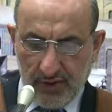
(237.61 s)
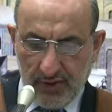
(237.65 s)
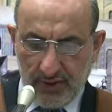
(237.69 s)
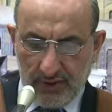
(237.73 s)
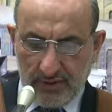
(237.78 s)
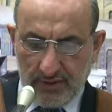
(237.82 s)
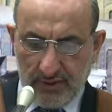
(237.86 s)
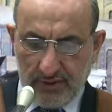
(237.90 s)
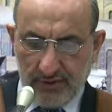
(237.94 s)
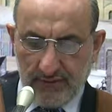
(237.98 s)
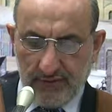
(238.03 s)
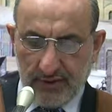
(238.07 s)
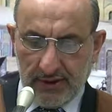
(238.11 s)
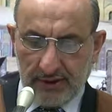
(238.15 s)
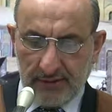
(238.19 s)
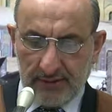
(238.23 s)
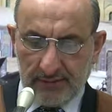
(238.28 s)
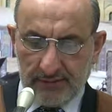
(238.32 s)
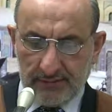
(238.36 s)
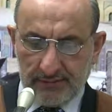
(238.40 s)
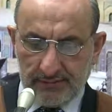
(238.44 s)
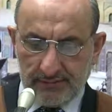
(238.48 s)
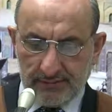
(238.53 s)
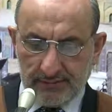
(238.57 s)

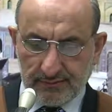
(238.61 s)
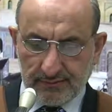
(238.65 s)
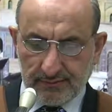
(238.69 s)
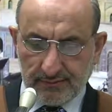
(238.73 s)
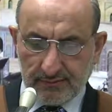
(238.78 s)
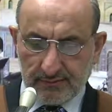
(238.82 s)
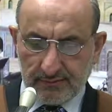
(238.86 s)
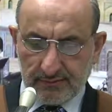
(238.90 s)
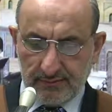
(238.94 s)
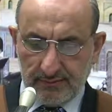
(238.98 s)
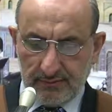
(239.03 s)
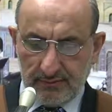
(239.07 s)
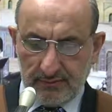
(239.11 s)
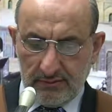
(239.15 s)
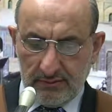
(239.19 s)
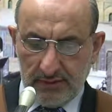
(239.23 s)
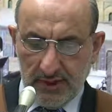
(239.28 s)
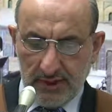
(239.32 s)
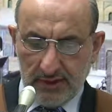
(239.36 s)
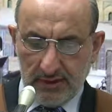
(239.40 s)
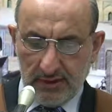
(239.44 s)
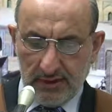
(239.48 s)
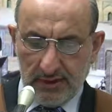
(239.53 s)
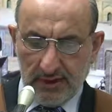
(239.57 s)
seven
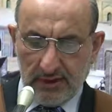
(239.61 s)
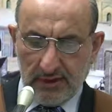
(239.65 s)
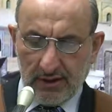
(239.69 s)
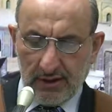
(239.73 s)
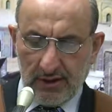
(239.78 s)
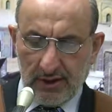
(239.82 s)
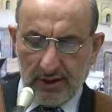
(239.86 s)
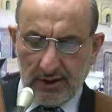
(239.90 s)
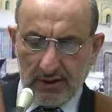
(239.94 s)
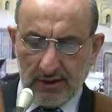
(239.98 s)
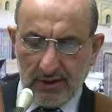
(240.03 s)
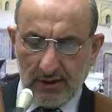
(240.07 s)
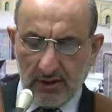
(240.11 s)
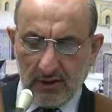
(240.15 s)
decrees,